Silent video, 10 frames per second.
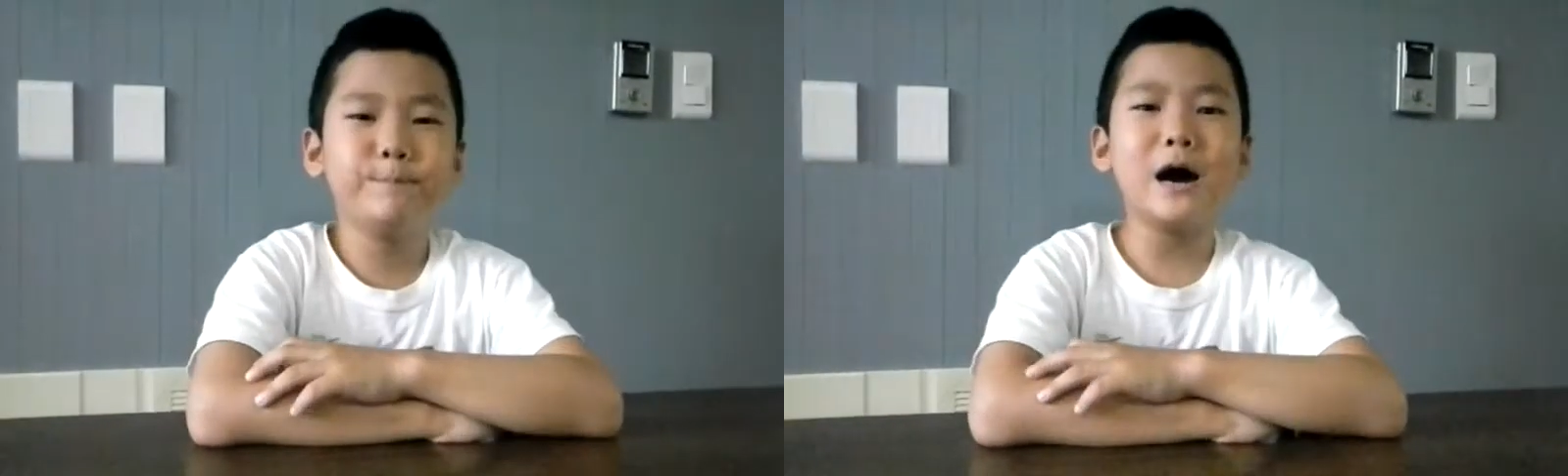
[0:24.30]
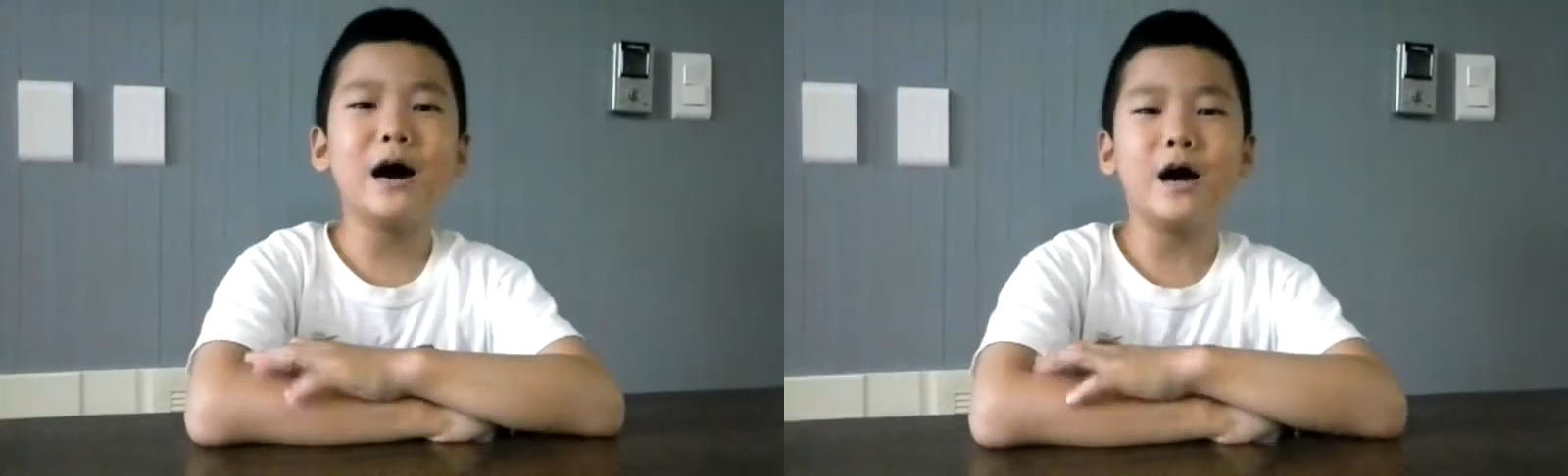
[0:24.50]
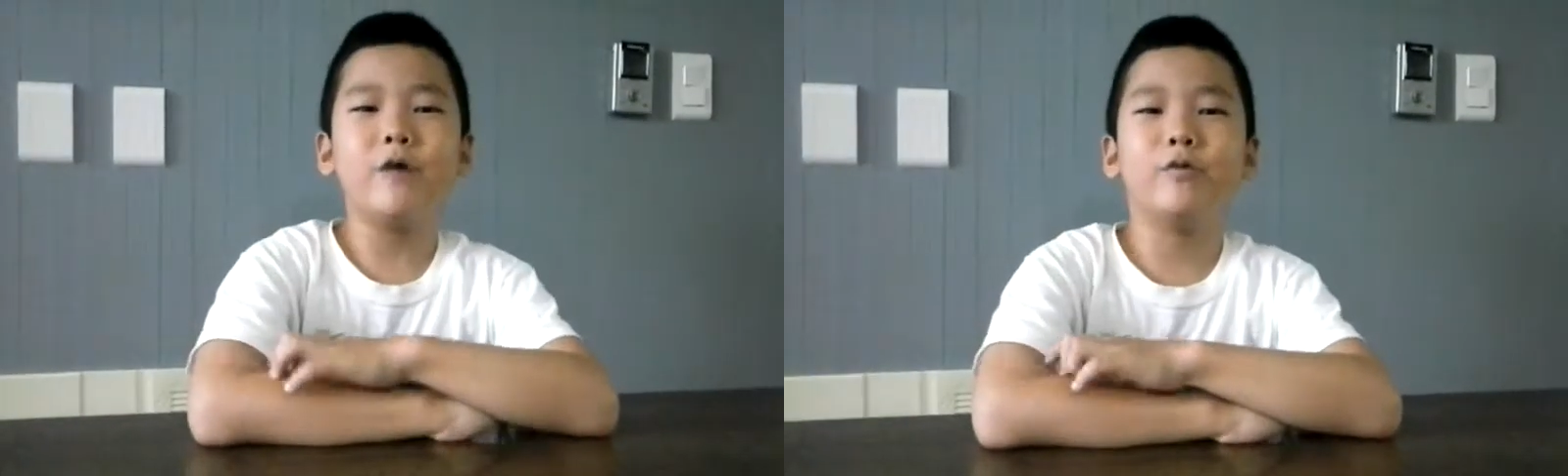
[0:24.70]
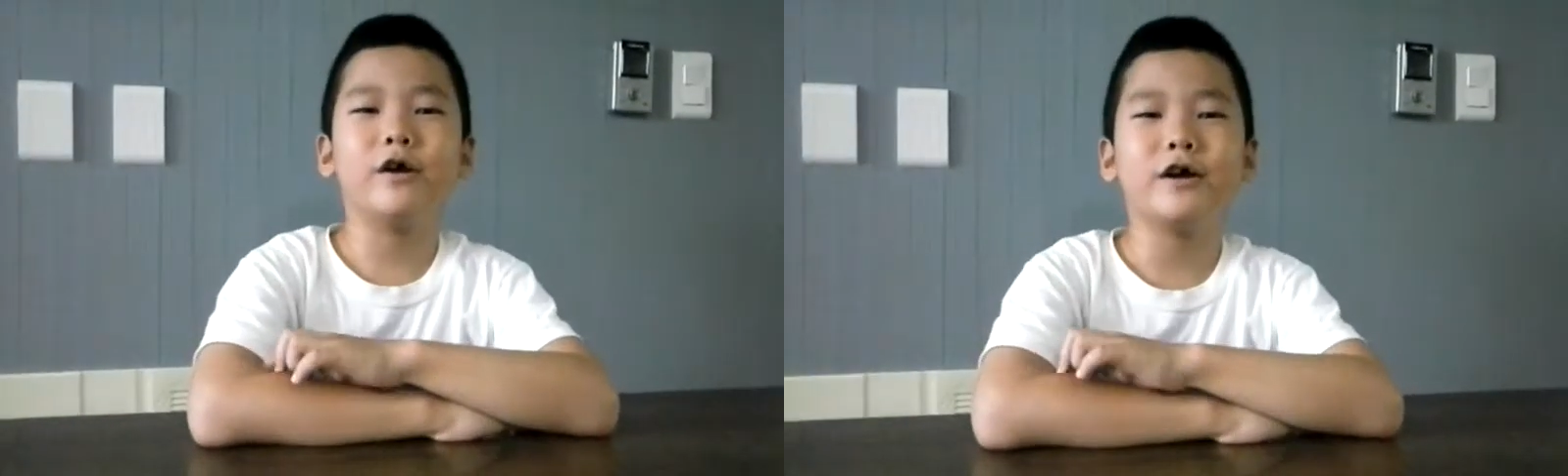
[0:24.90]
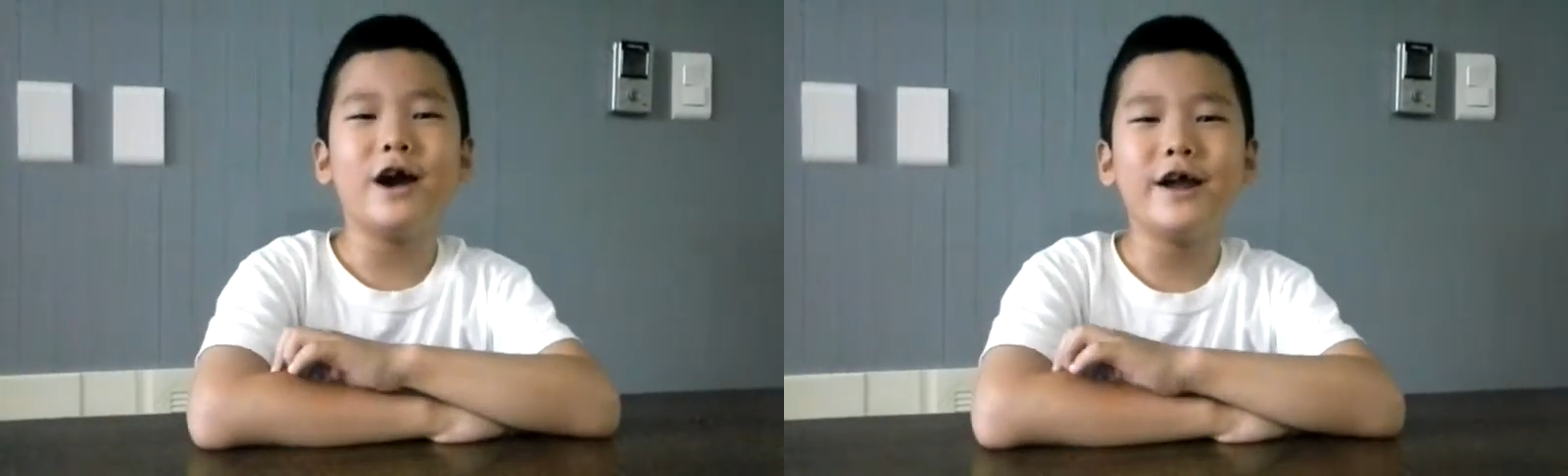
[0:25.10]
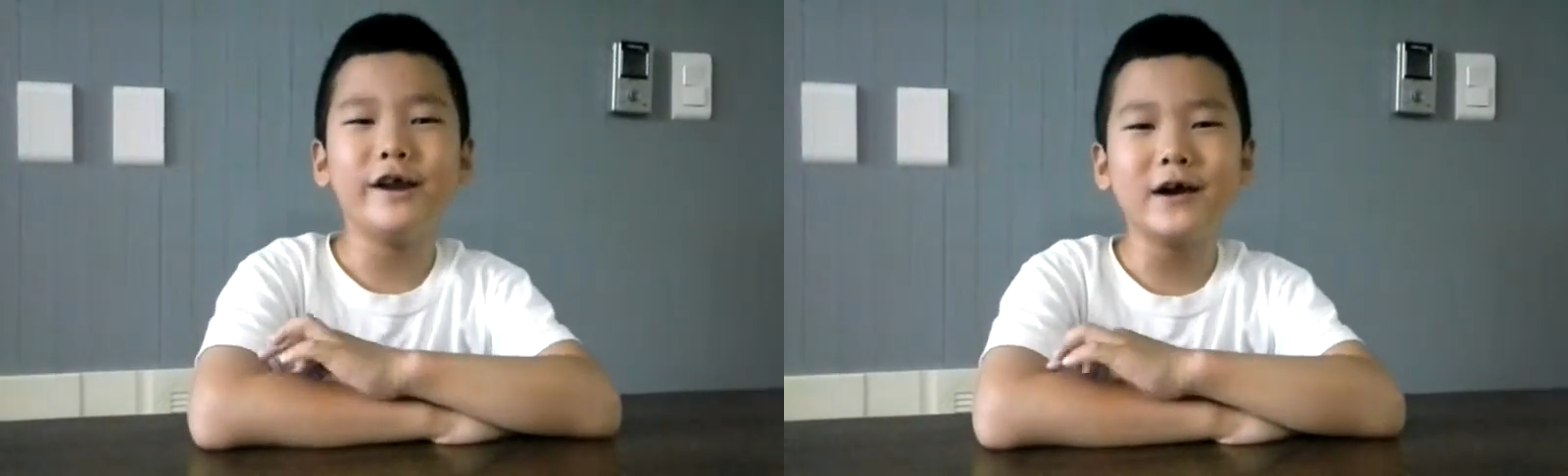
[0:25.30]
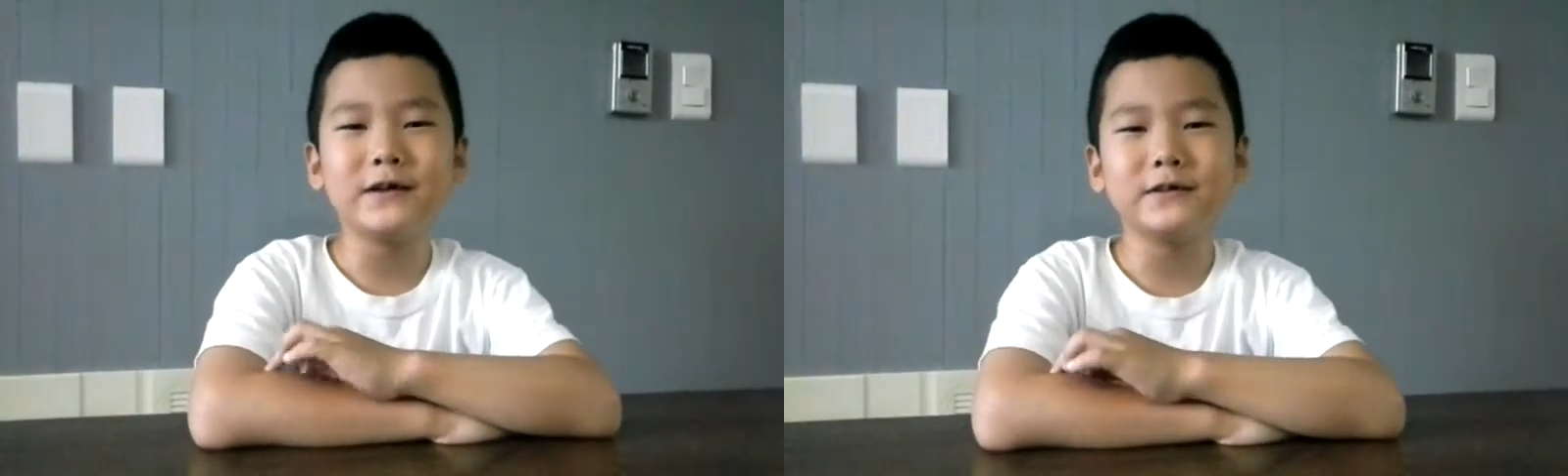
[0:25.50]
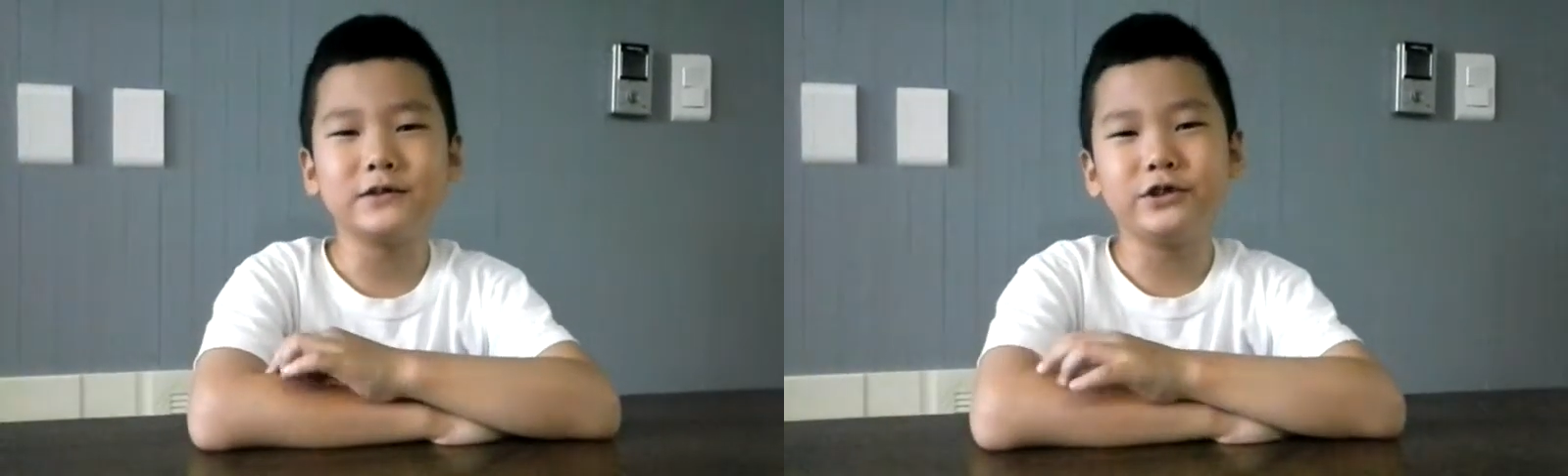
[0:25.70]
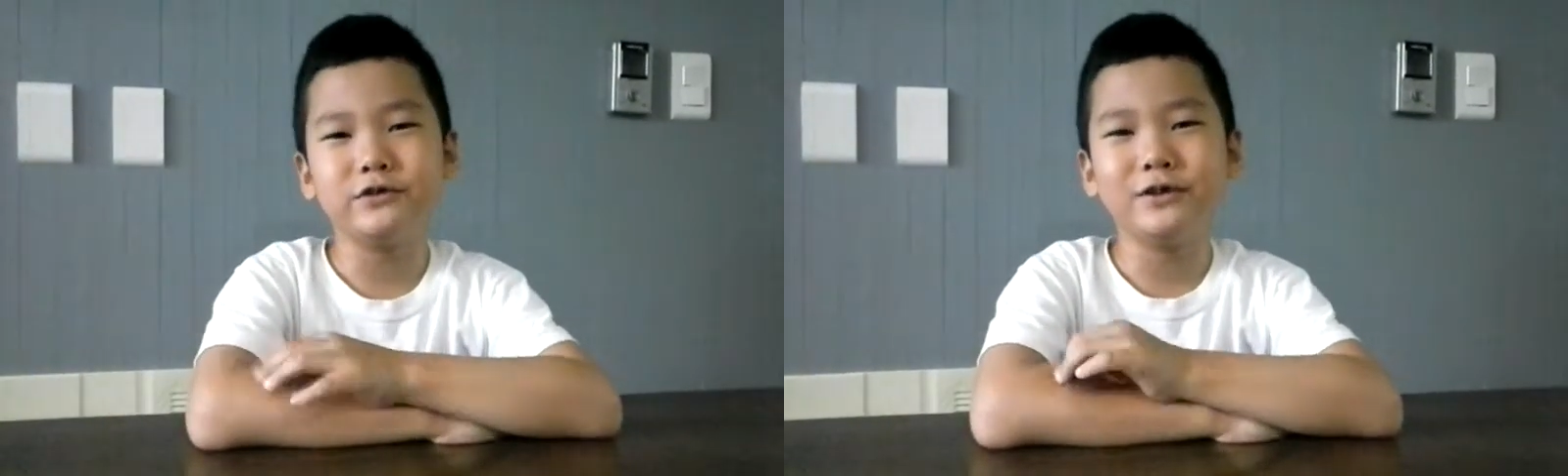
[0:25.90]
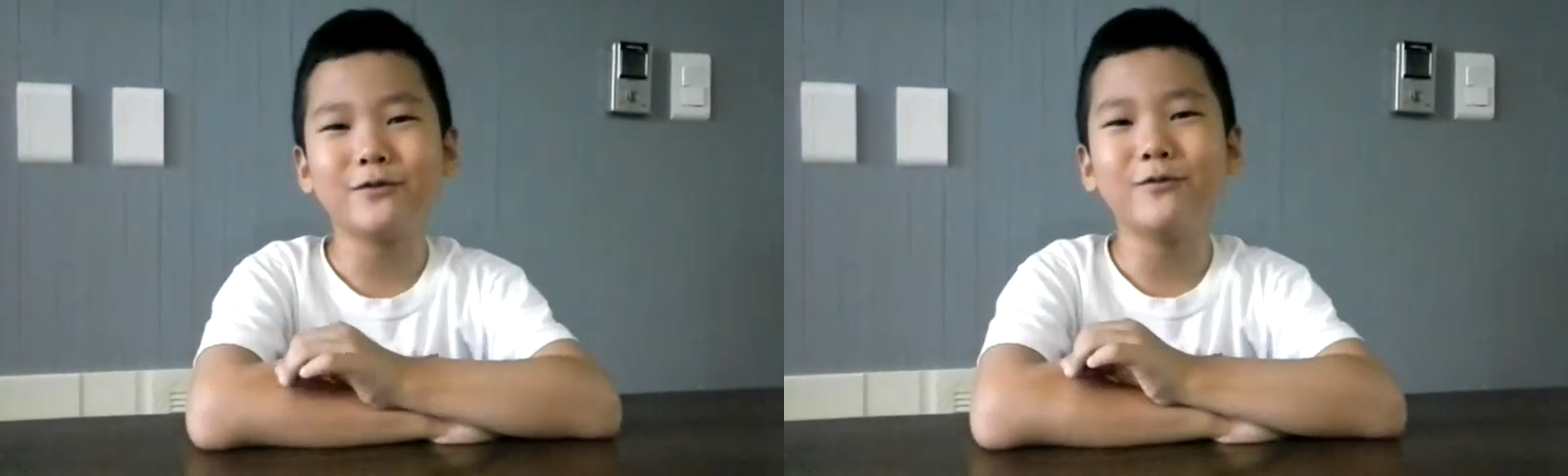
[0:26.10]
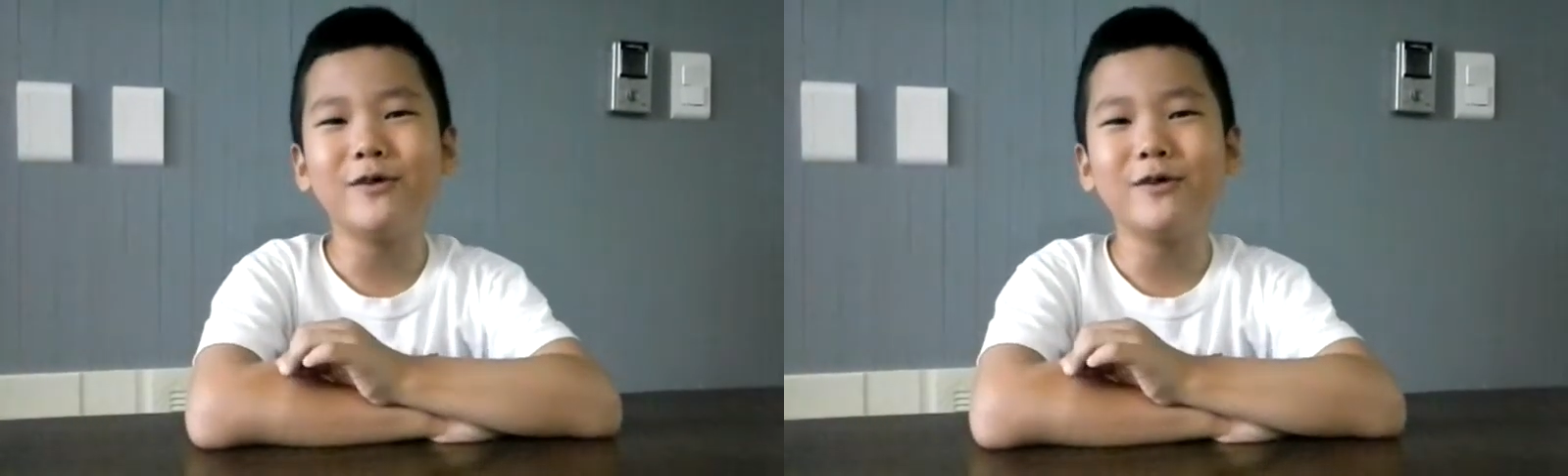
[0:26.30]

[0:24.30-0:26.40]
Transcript: But we're gonna do the